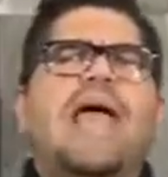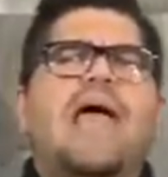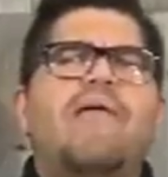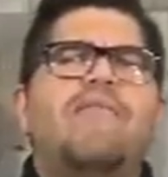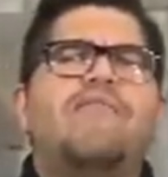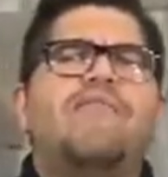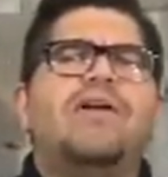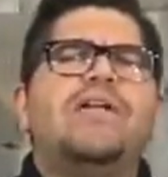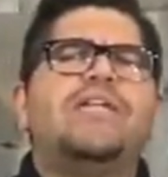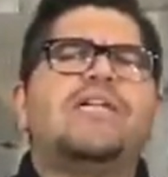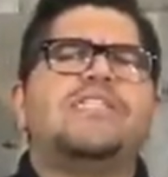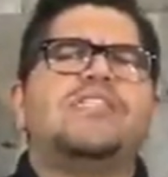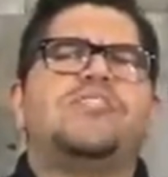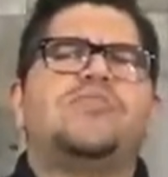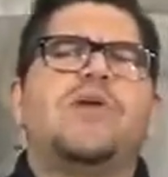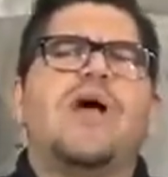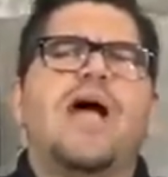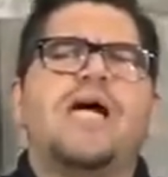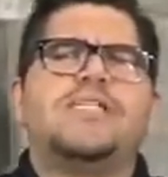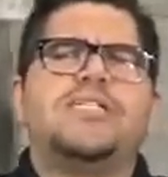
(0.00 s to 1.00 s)
every
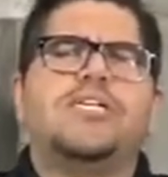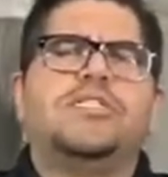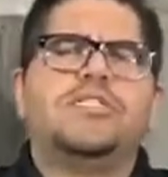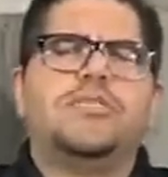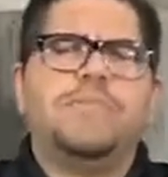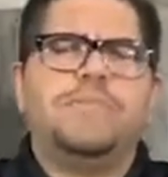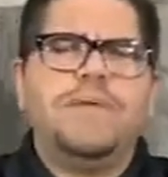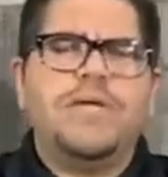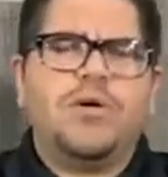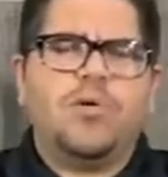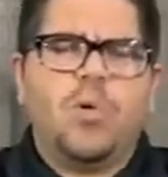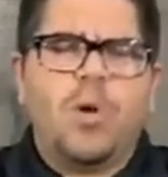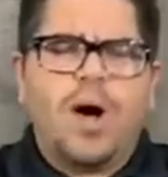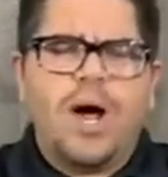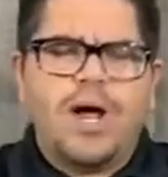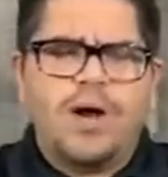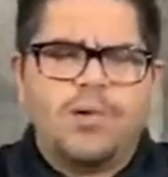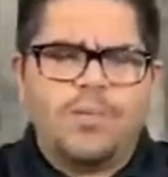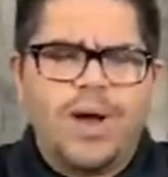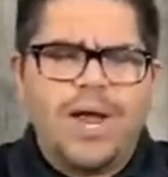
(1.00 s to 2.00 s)
distraction to be
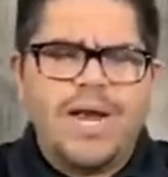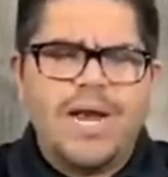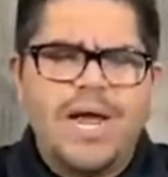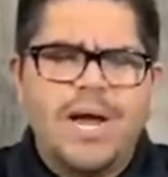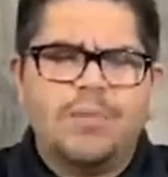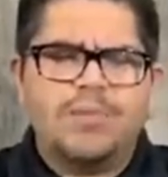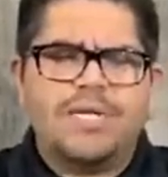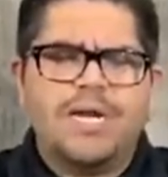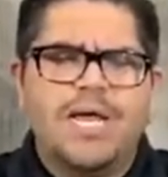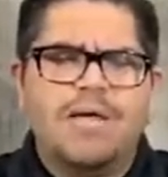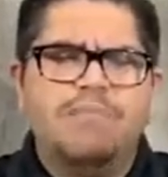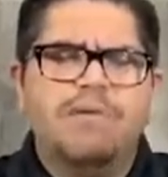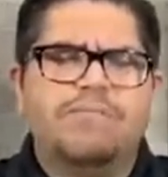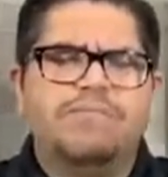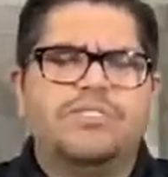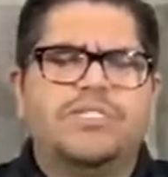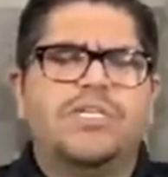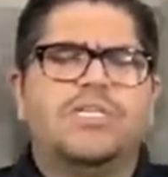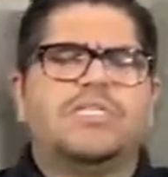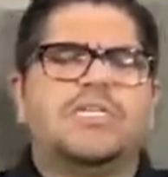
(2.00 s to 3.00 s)
quiet right now in the name of
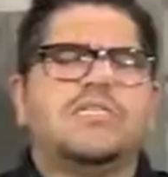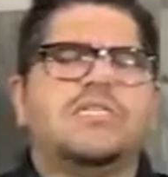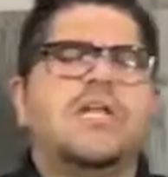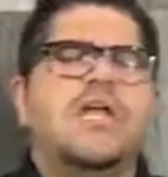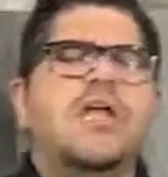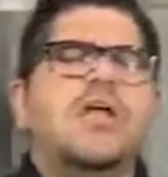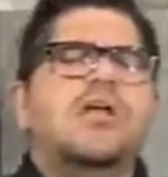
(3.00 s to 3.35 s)
Jesus